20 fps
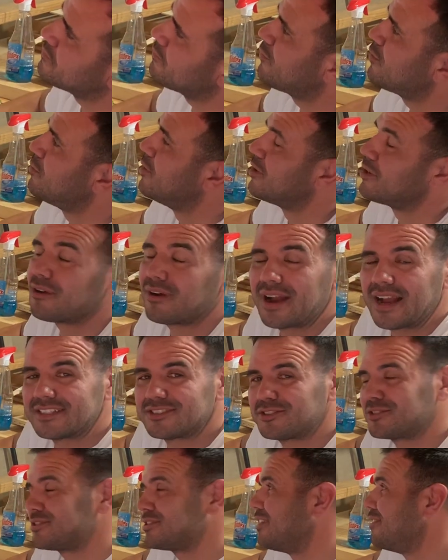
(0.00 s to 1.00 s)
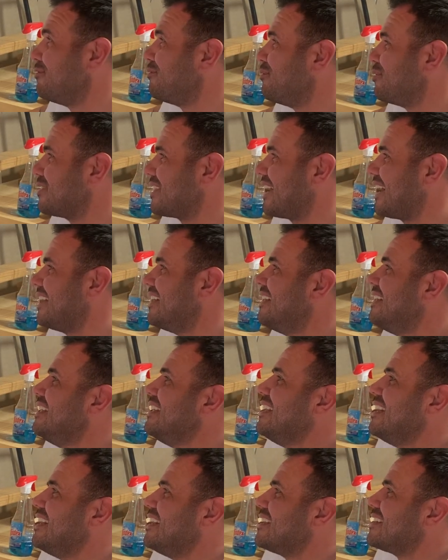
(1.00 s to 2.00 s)
familiarize yourself with that.
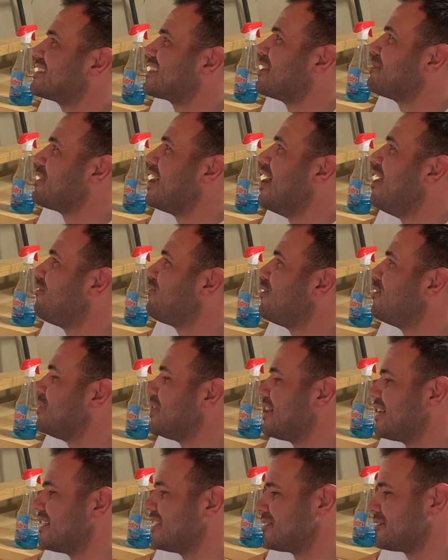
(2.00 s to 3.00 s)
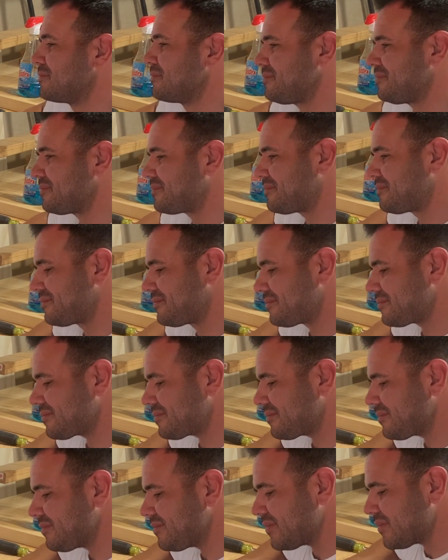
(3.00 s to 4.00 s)
And it's going to be helpful because
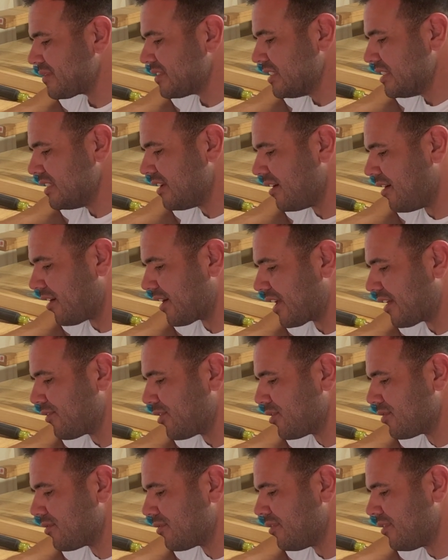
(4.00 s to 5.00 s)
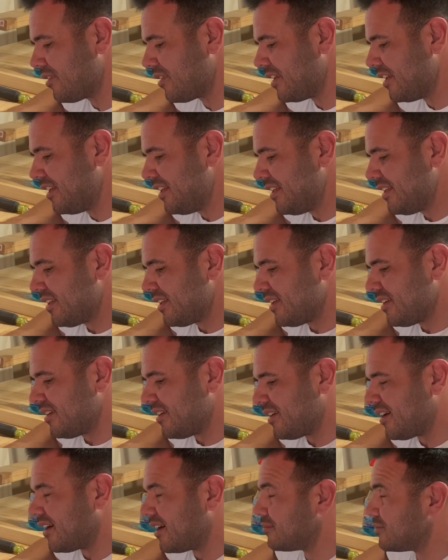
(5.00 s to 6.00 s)
I'll give you
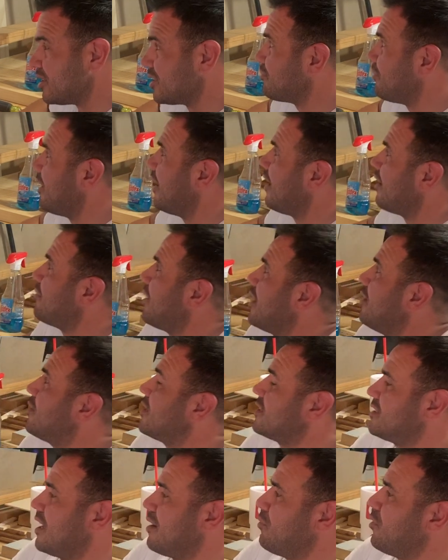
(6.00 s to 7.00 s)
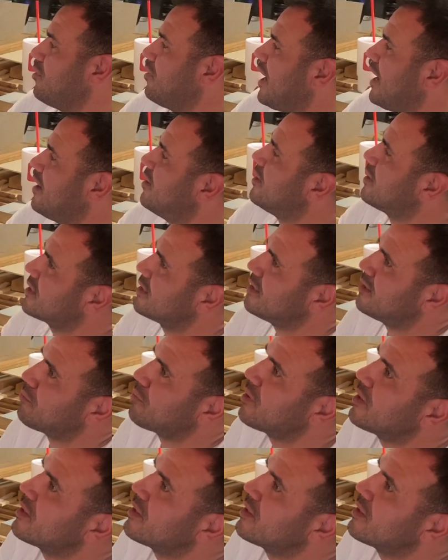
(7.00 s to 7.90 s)
on my own example, I hooked up